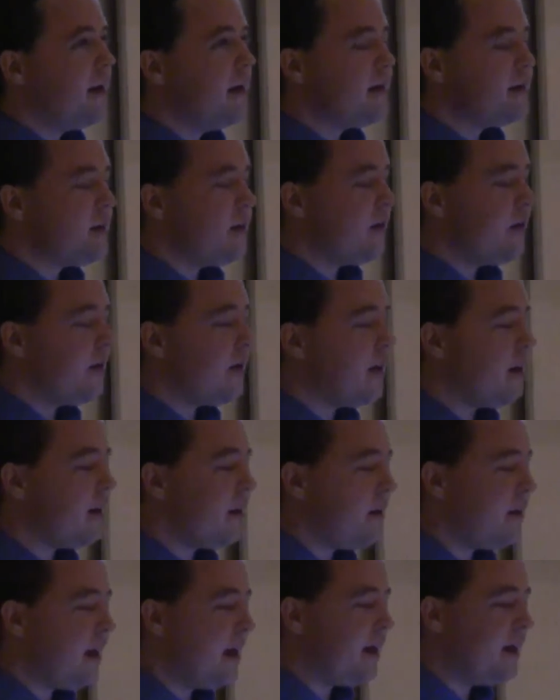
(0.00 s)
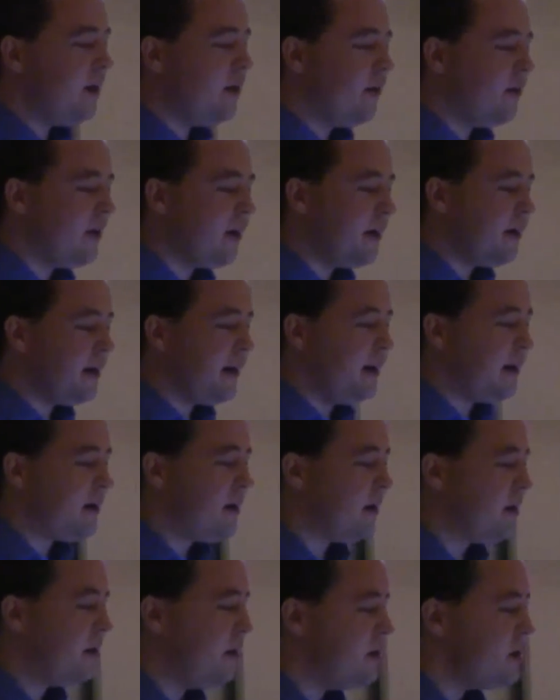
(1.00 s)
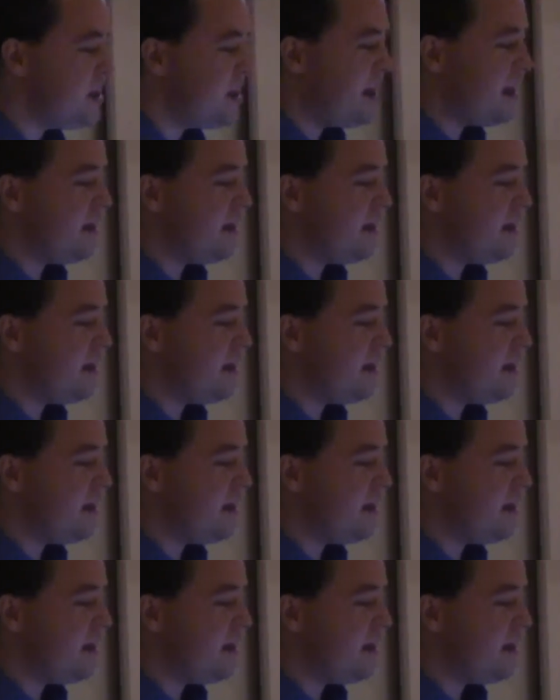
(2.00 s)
So thank you. In conclusion,